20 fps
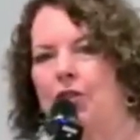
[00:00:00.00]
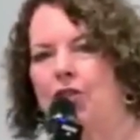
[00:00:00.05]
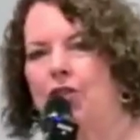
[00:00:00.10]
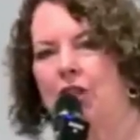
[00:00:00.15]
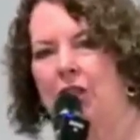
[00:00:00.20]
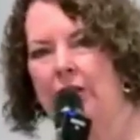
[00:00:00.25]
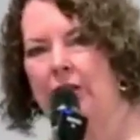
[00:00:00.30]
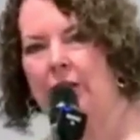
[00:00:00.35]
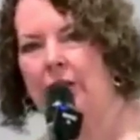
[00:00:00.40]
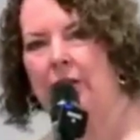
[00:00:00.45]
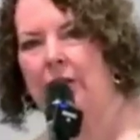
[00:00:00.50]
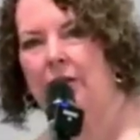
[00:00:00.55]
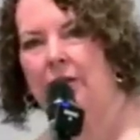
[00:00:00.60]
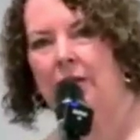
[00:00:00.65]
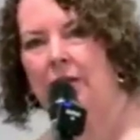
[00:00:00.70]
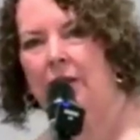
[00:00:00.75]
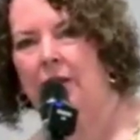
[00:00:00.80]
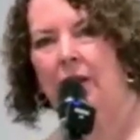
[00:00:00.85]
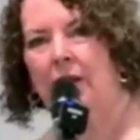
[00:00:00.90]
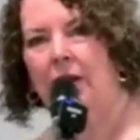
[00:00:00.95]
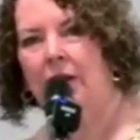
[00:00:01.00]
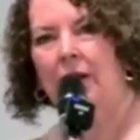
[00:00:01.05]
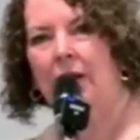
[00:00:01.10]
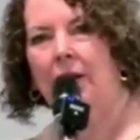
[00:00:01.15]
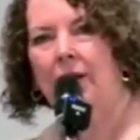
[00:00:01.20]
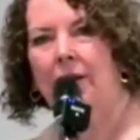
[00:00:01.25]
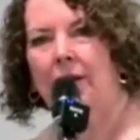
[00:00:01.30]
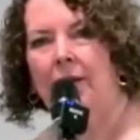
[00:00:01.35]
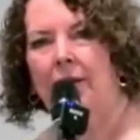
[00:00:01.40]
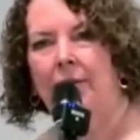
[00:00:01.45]
with Jesus.
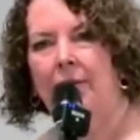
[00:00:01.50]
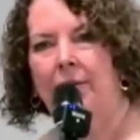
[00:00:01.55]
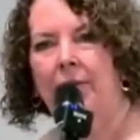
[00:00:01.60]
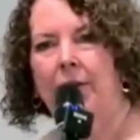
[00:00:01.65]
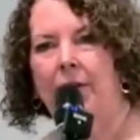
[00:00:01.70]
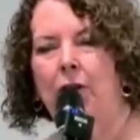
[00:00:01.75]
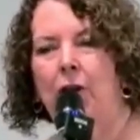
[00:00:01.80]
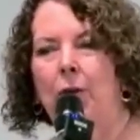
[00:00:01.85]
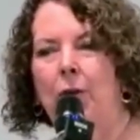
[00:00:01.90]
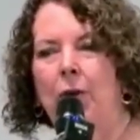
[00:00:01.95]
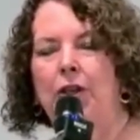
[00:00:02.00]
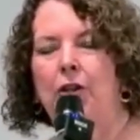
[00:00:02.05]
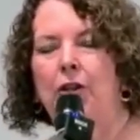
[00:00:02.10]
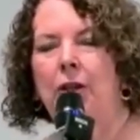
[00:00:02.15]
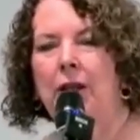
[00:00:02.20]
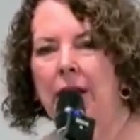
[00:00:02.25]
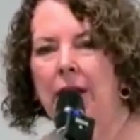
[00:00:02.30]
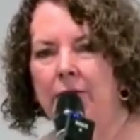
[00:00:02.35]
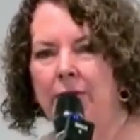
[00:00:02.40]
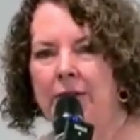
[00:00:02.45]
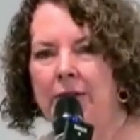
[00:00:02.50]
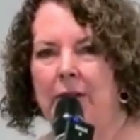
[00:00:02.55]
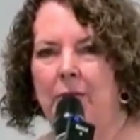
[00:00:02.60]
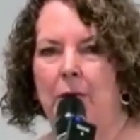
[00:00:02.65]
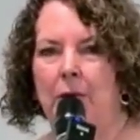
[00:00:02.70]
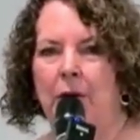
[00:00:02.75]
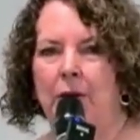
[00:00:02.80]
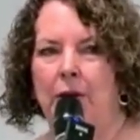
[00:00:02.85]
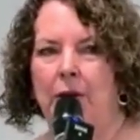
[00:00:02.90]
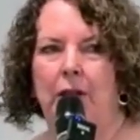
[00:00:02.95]
You know, when you love
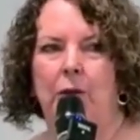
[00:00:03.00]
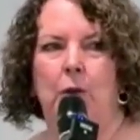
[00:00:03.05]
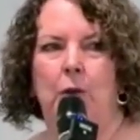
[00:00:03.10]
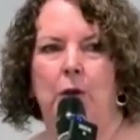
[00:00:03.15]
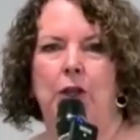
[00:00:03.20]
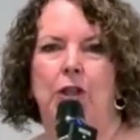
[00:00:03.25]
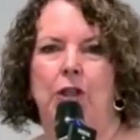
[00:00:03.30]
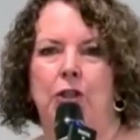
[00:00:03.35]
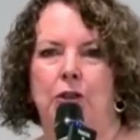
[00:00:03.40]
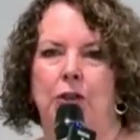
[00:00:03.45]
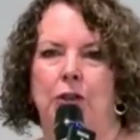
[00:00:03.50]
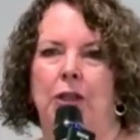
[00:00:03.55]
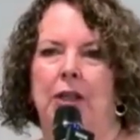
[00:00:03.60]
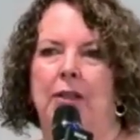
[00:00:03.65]
somebody, you want to do